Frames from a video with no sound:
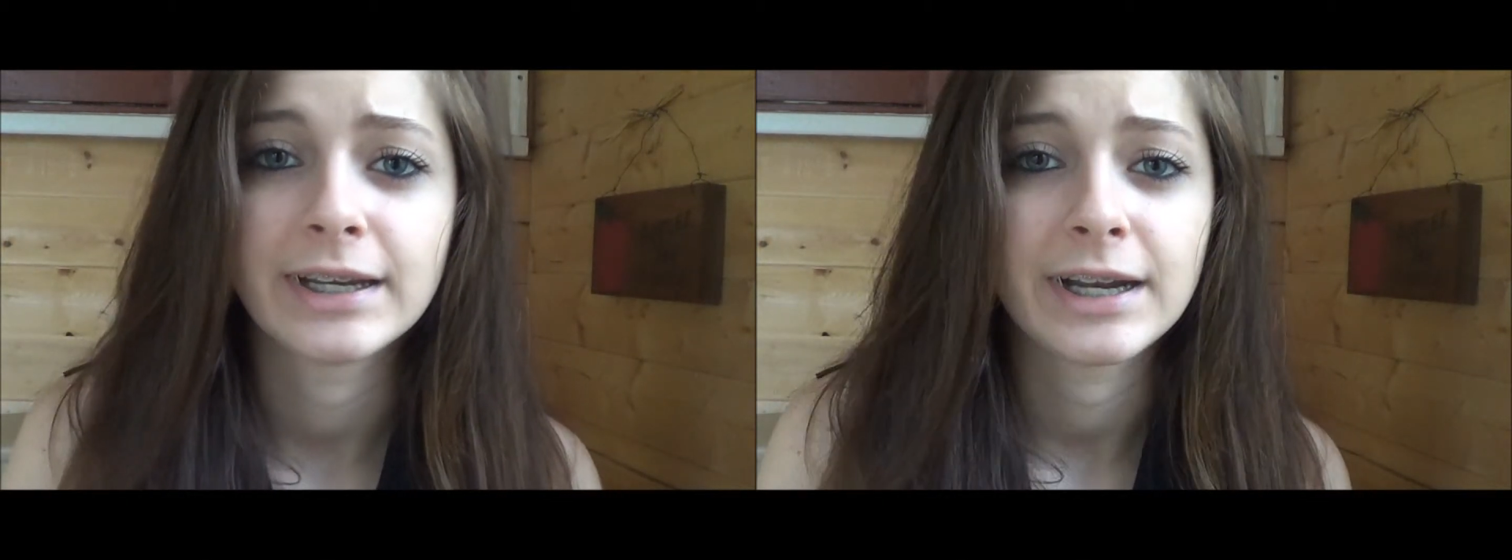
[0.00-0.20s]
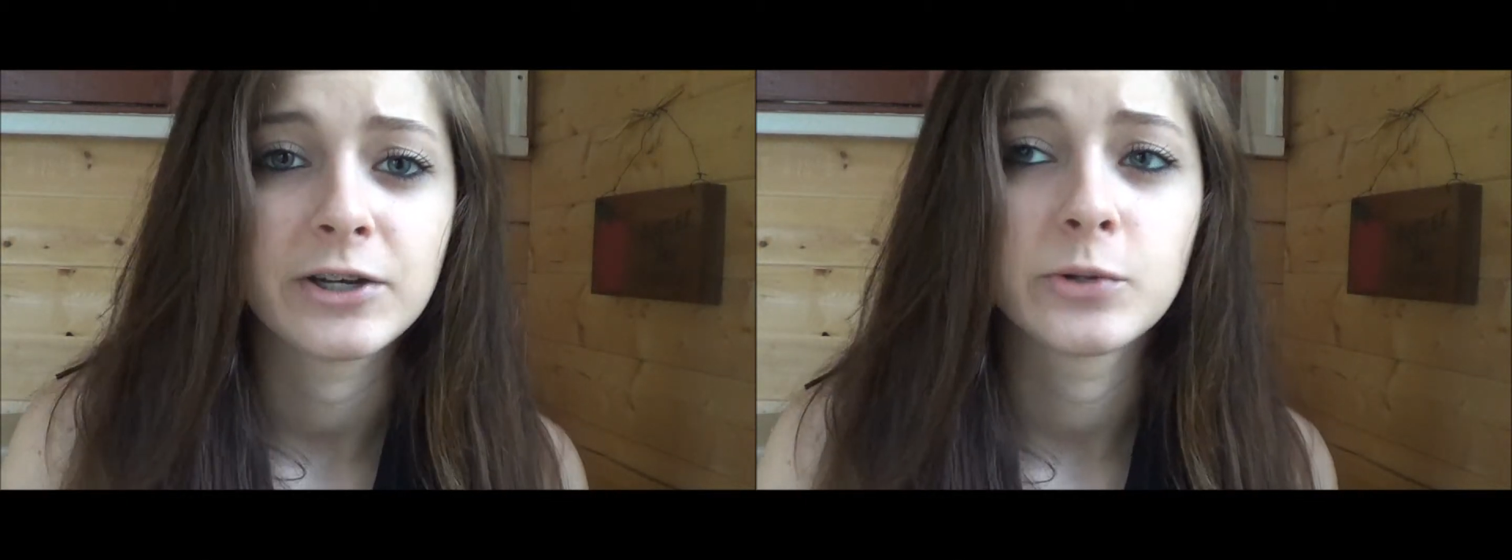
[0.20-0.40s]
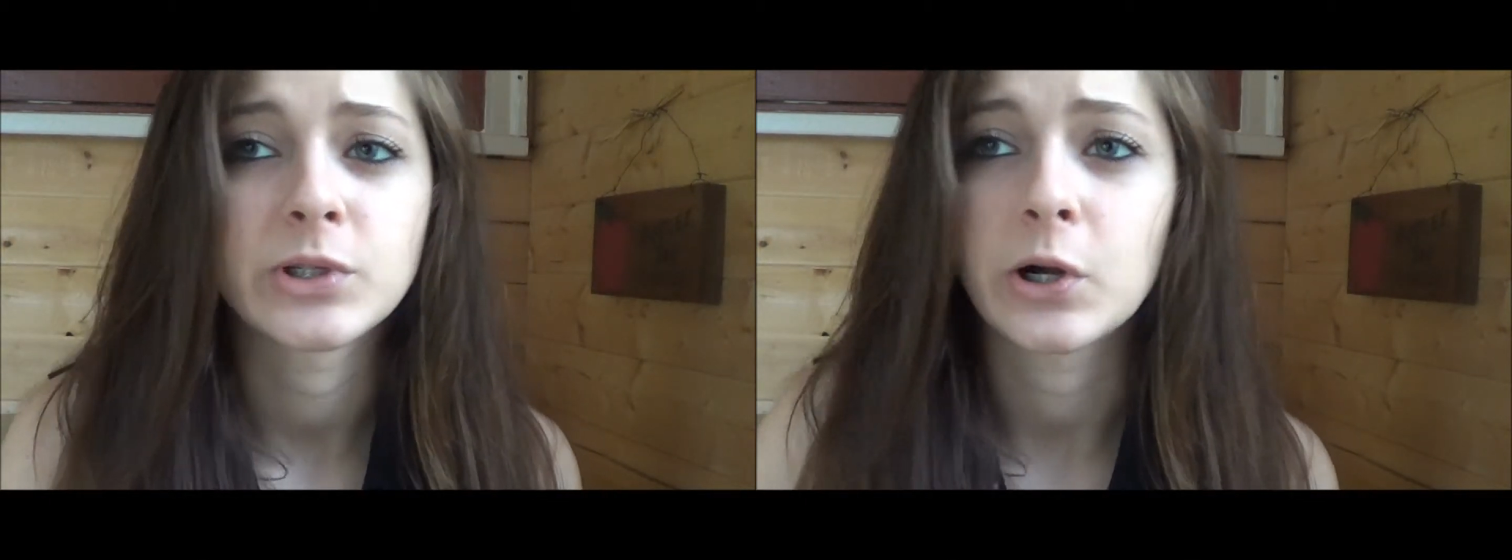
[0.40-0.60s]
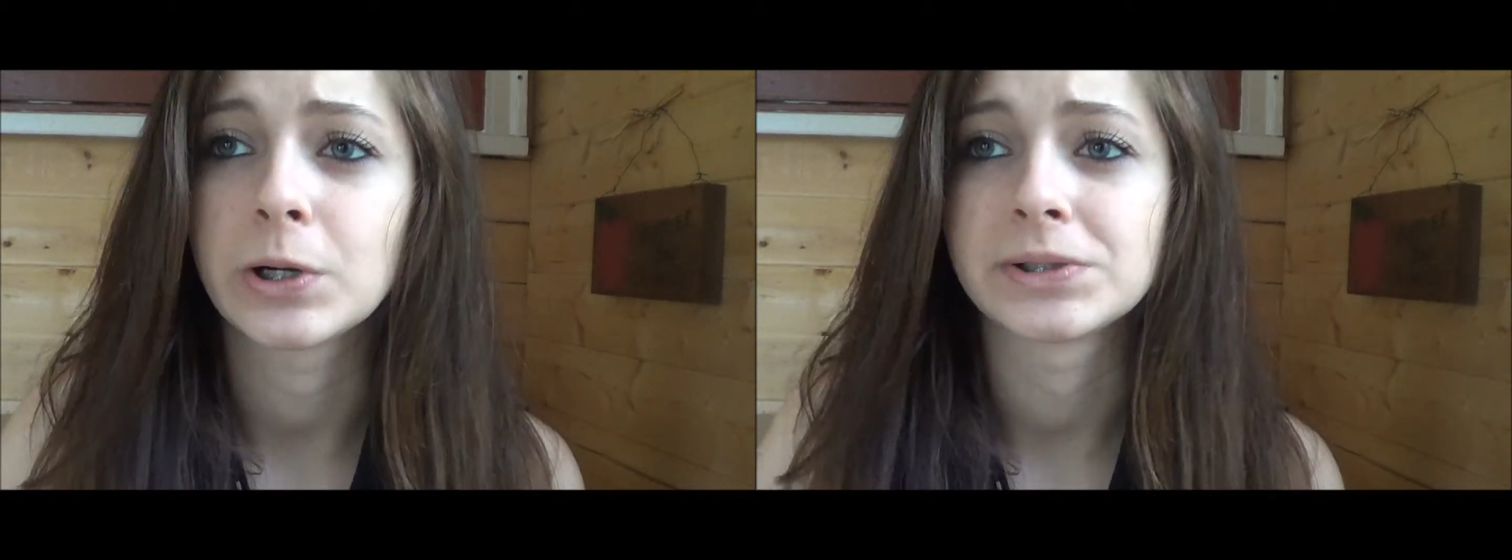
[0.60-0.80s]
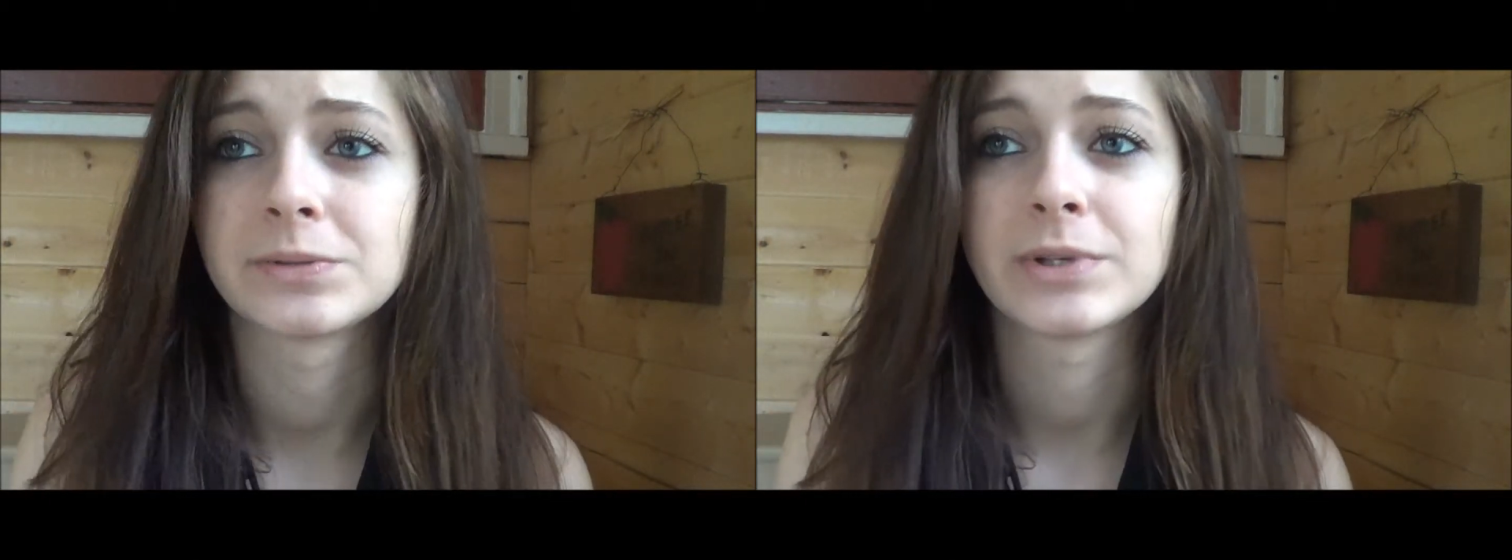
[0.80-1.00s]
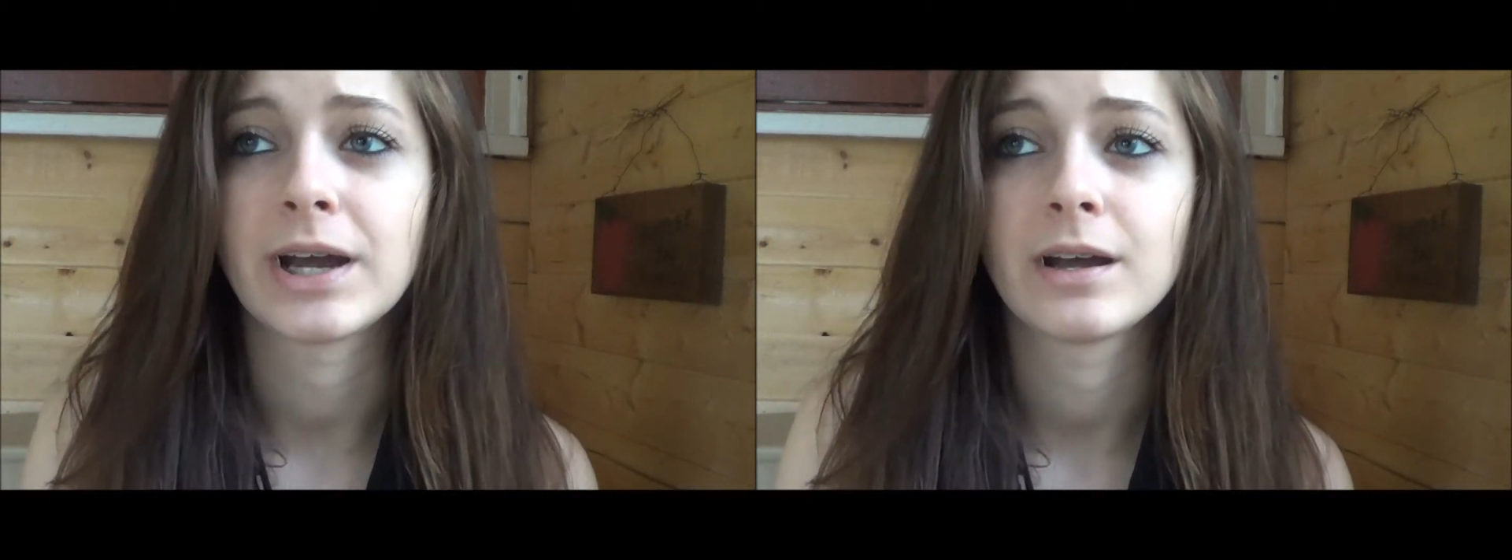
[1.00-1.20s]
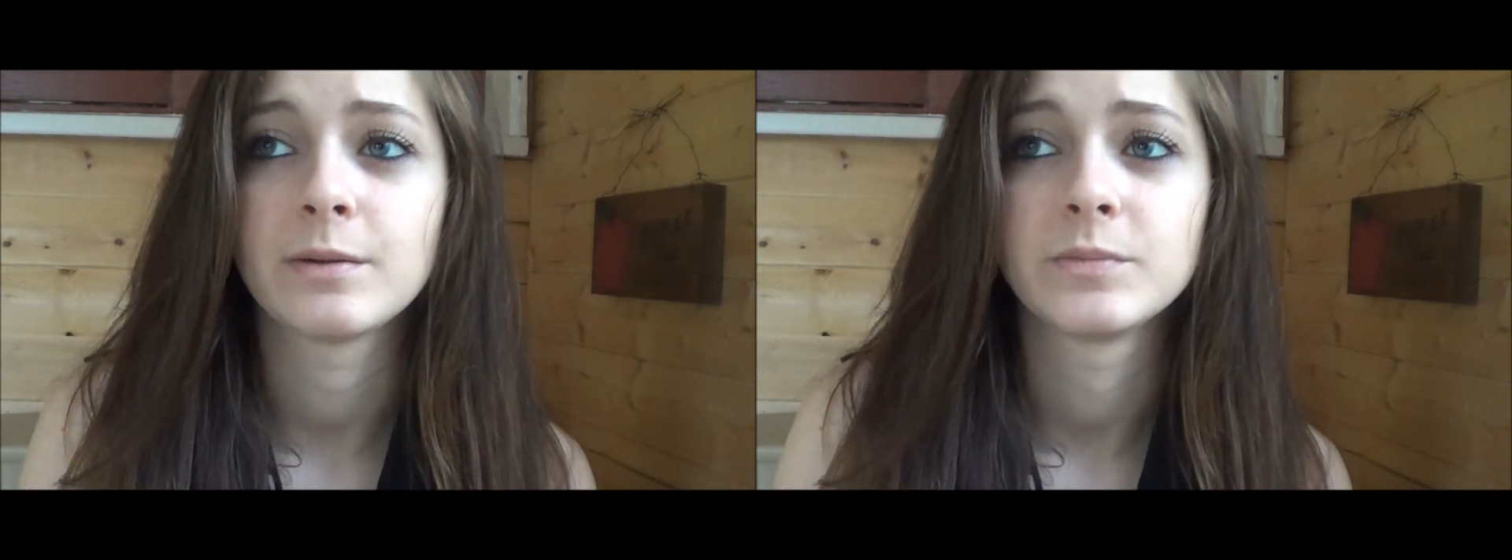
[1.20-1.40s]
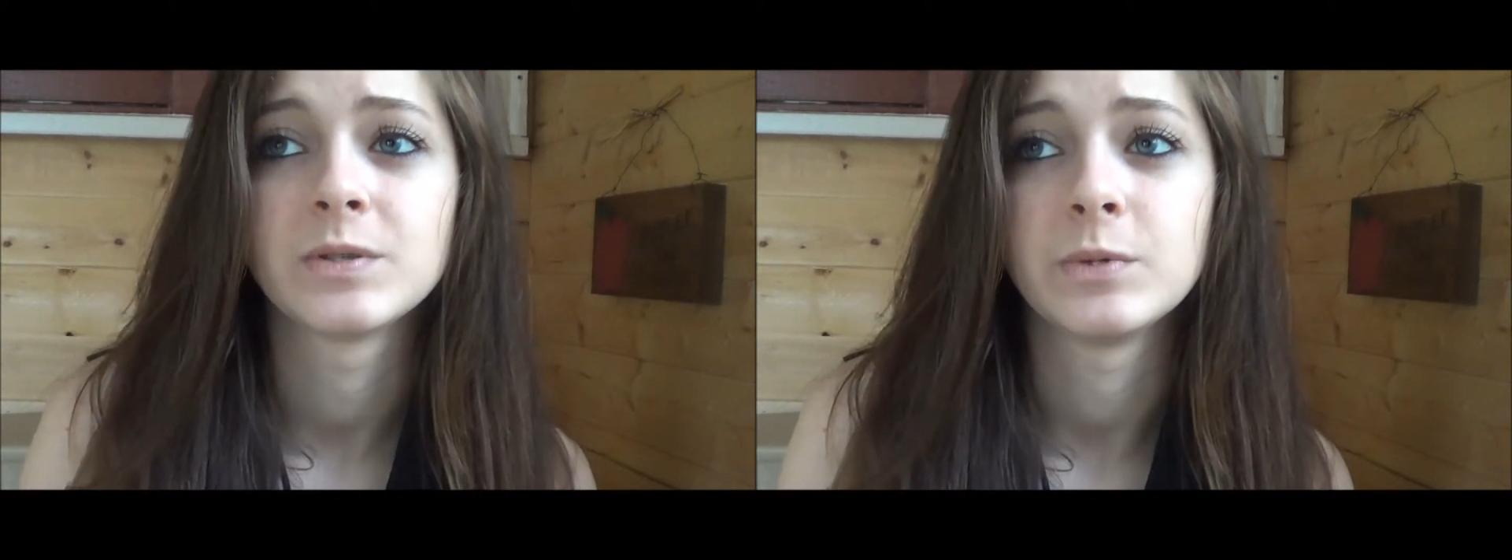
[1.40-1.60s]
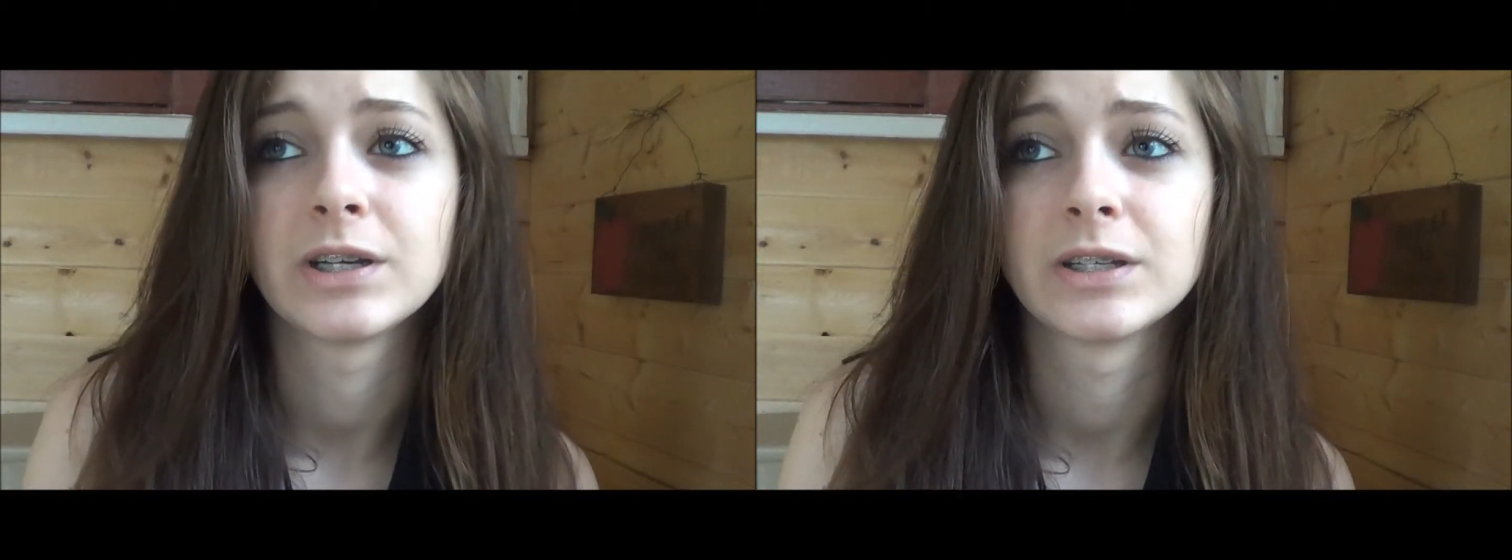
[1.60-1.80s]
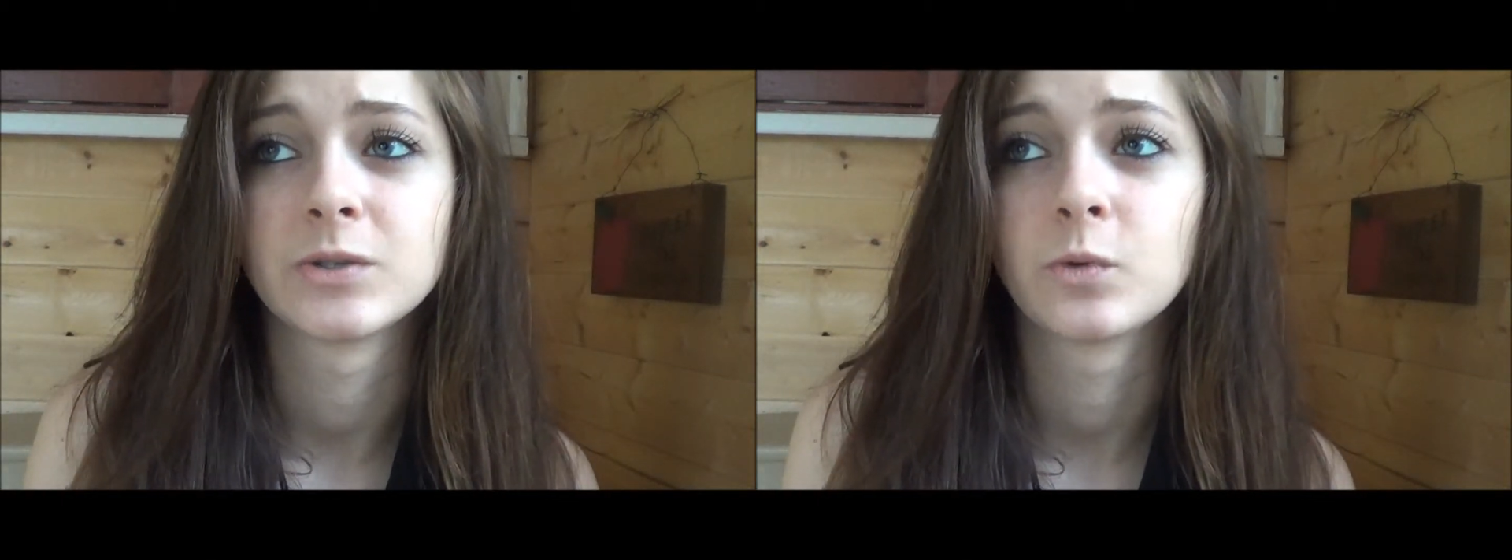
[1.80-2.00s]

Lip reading: And I know it's hard sometimes because